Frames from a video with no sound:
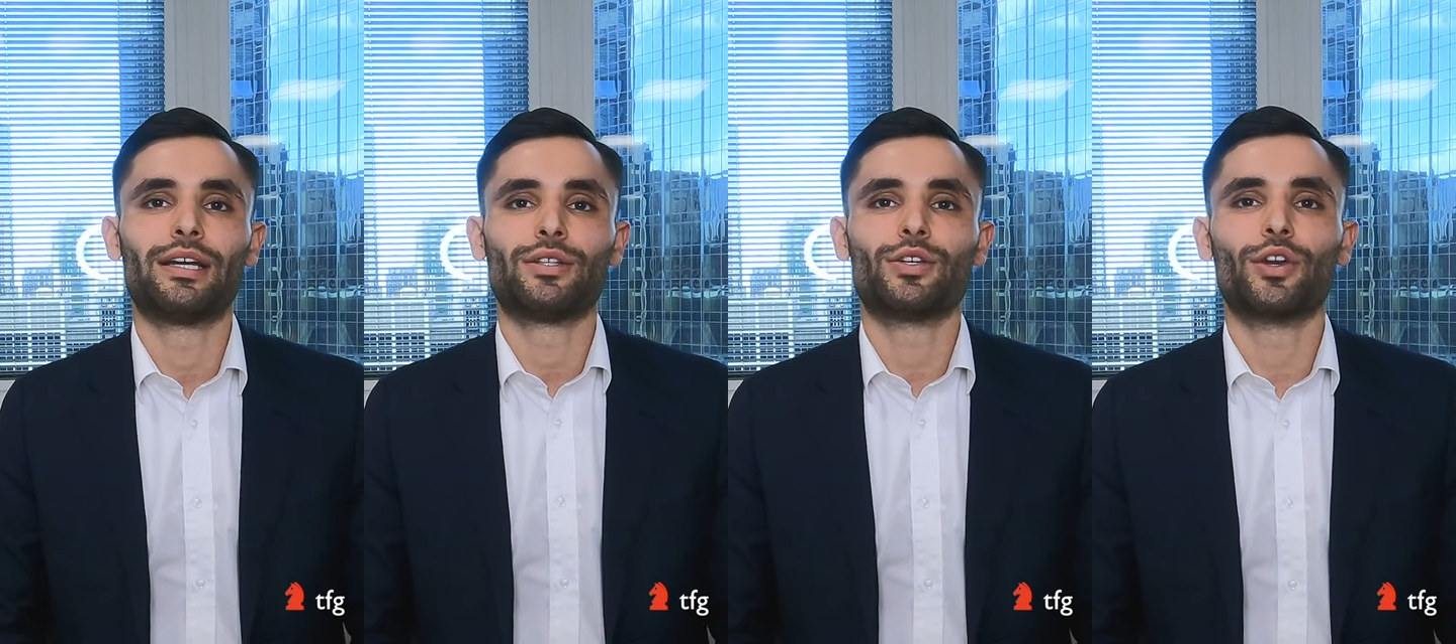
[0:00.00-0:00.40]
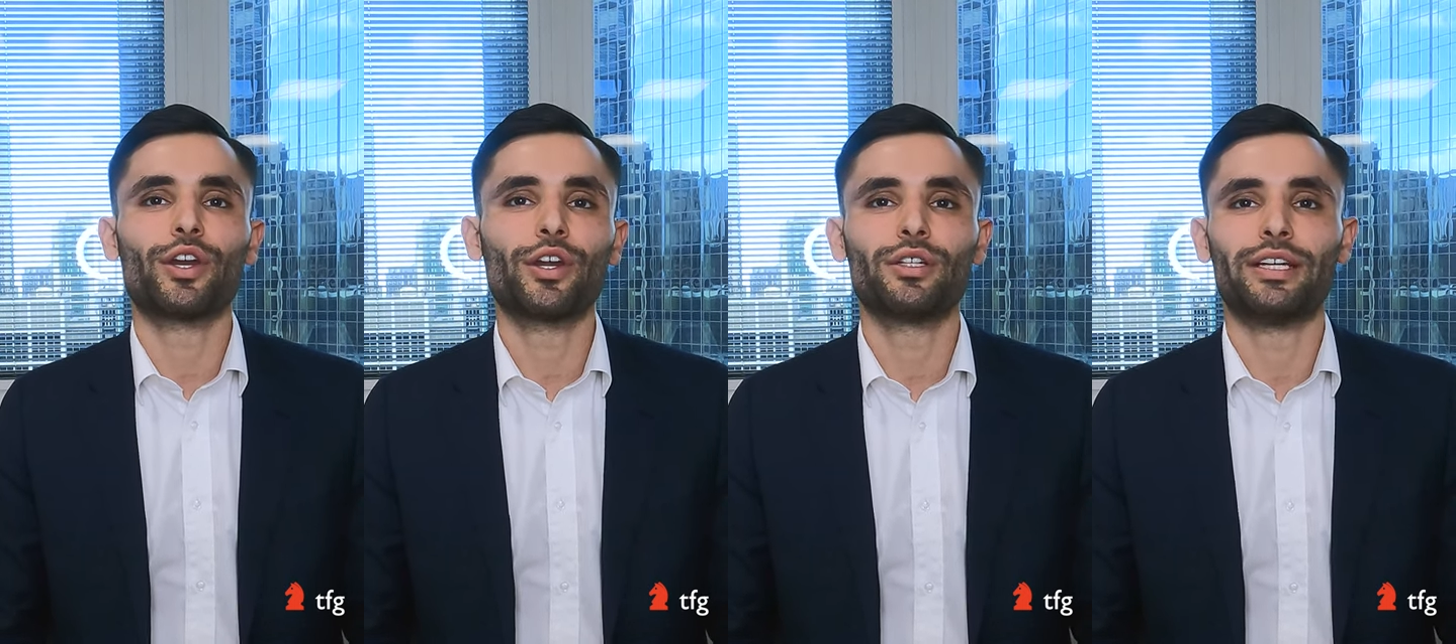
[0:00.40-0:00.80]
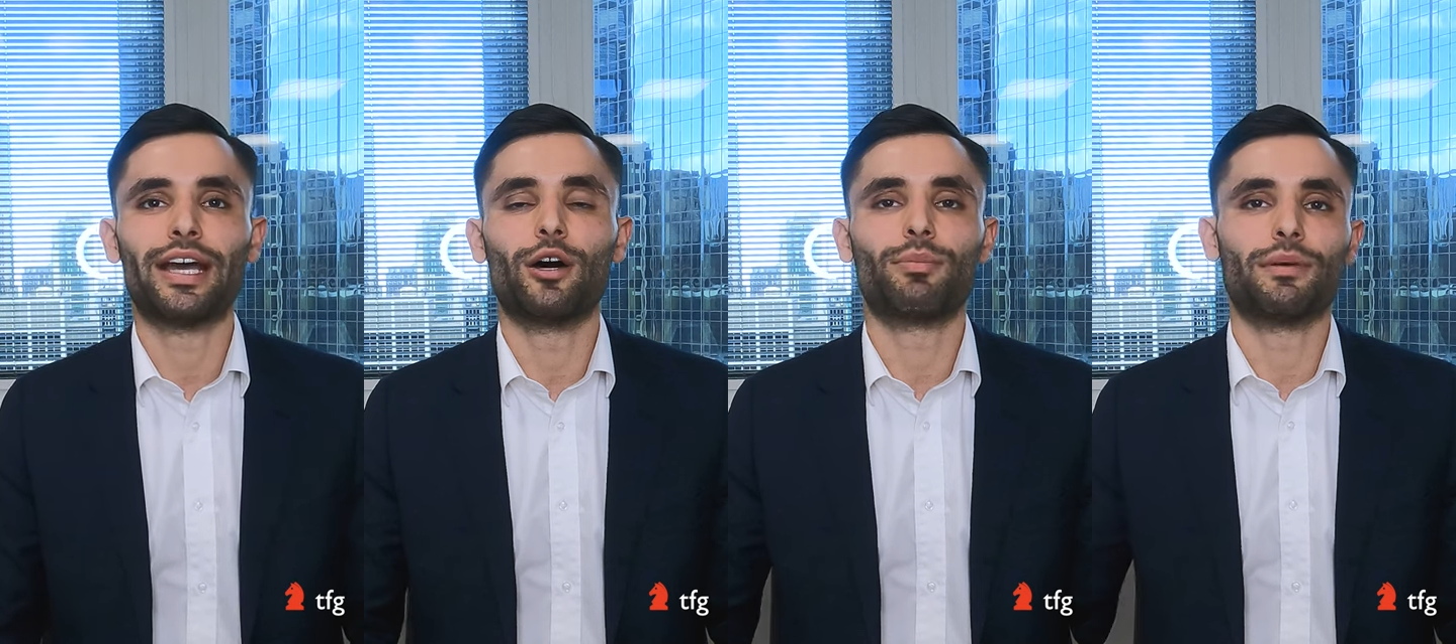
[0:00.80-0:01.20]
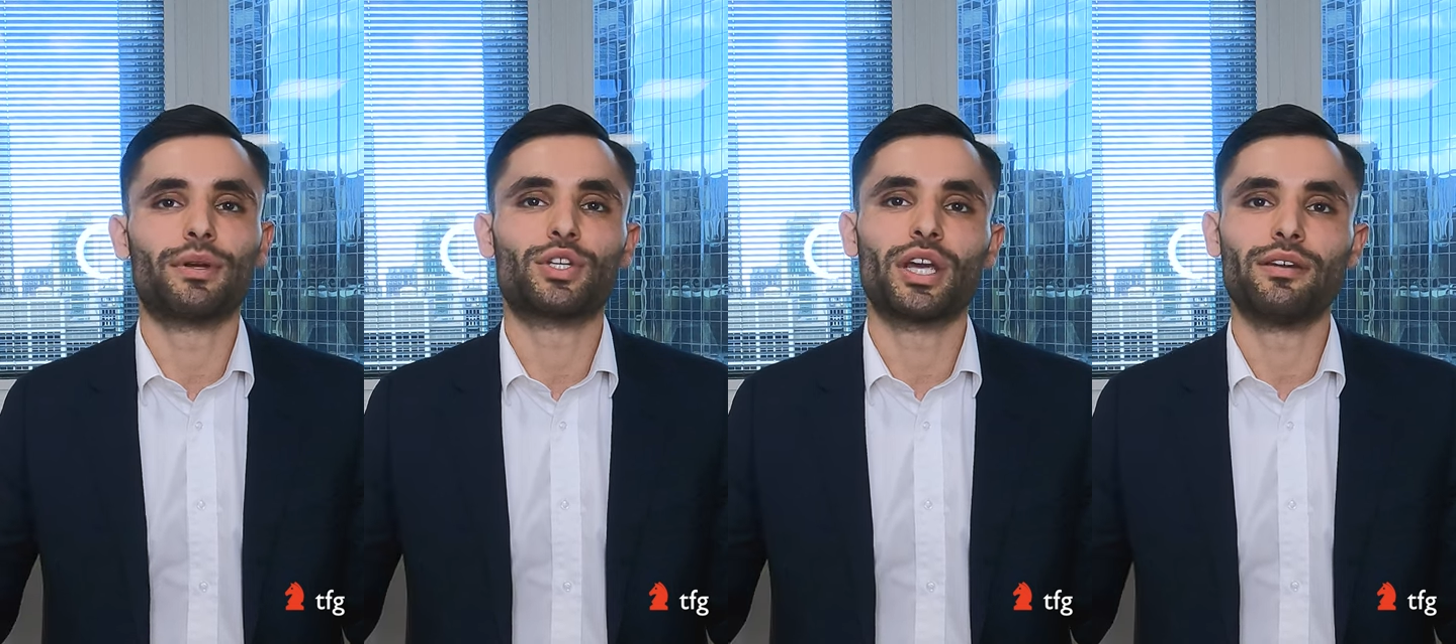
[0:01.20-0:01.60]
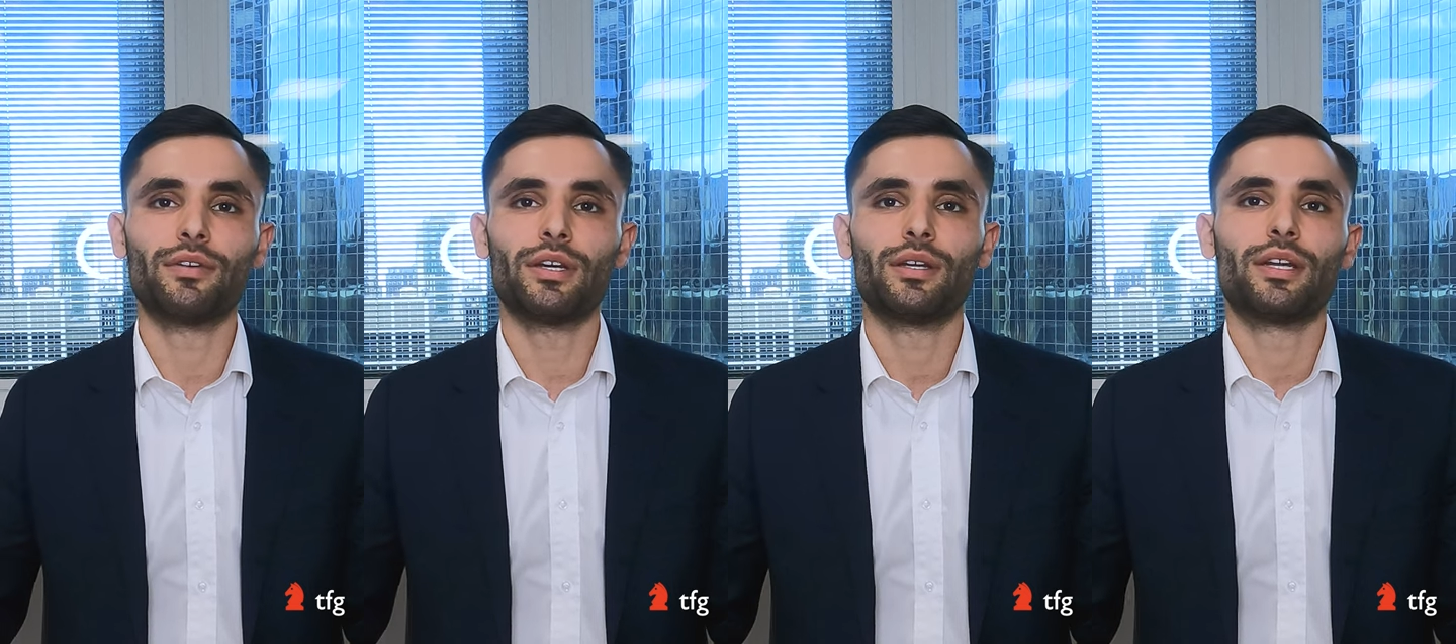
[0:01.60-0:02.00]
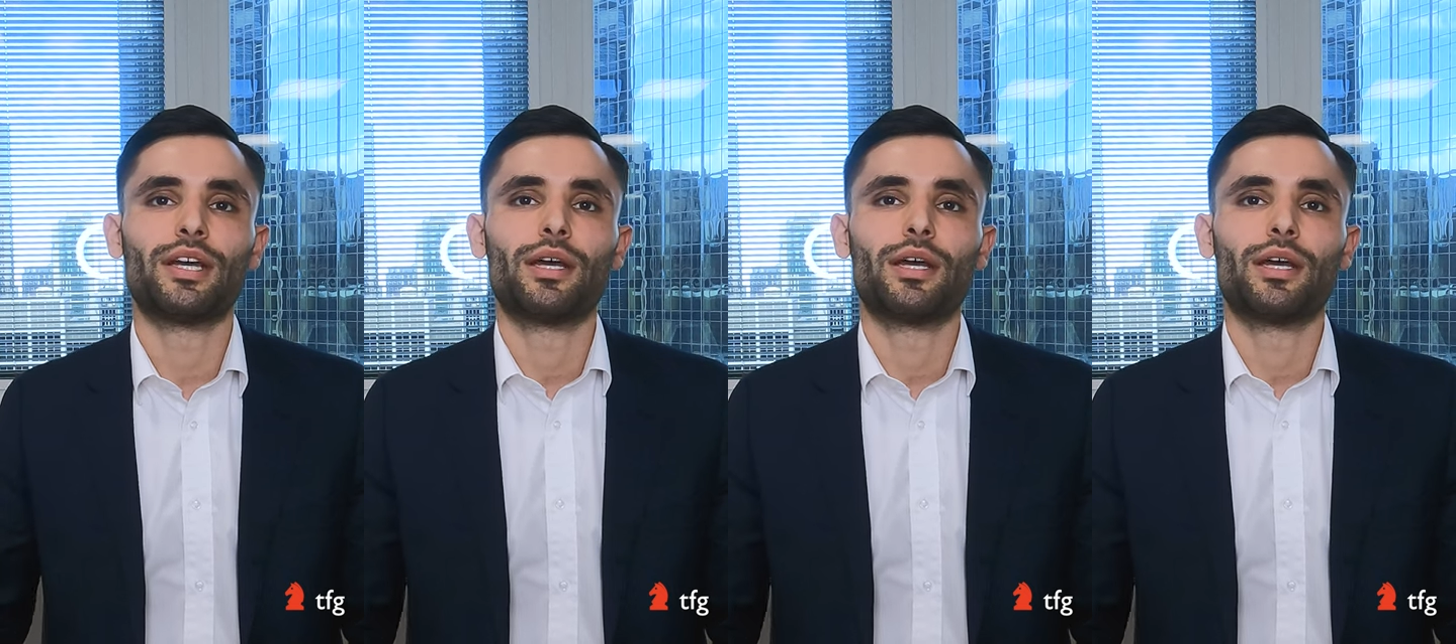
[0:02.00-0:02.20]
to not only help them achieve it,